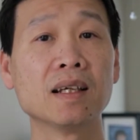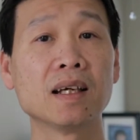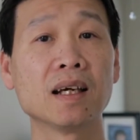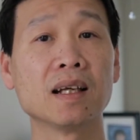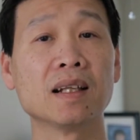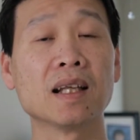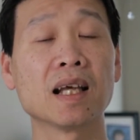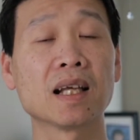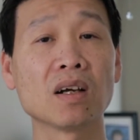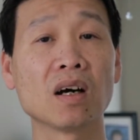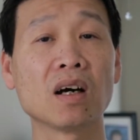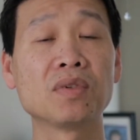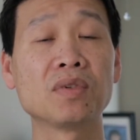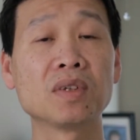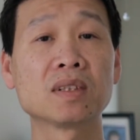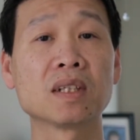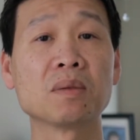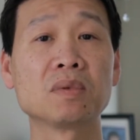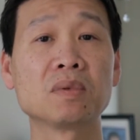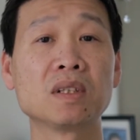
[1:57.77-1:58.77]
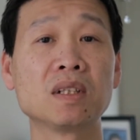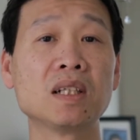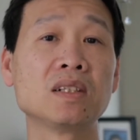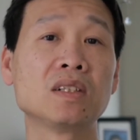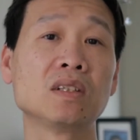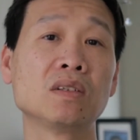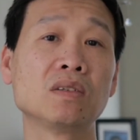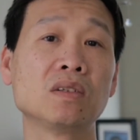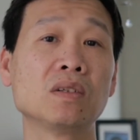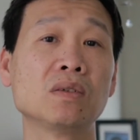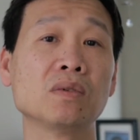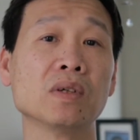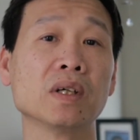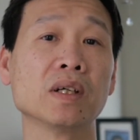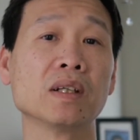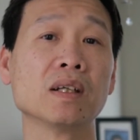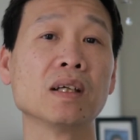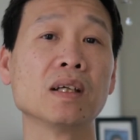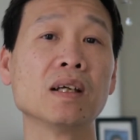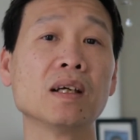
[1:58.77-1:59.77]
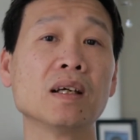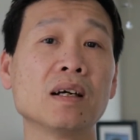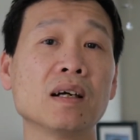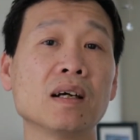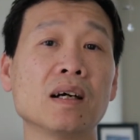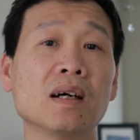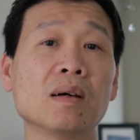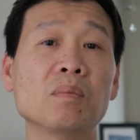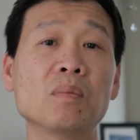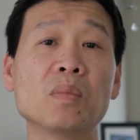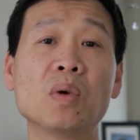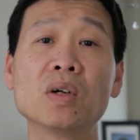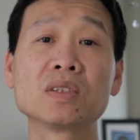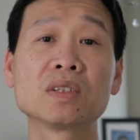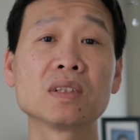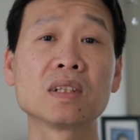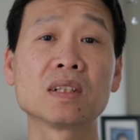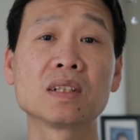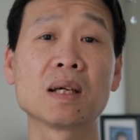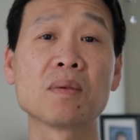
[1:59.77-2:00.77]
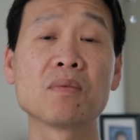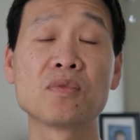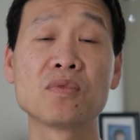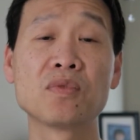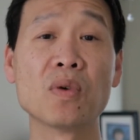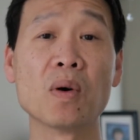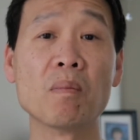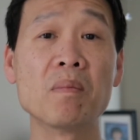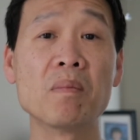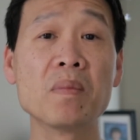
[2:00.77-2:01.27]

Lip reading: And that oftentimes leads you to it. Most of the time for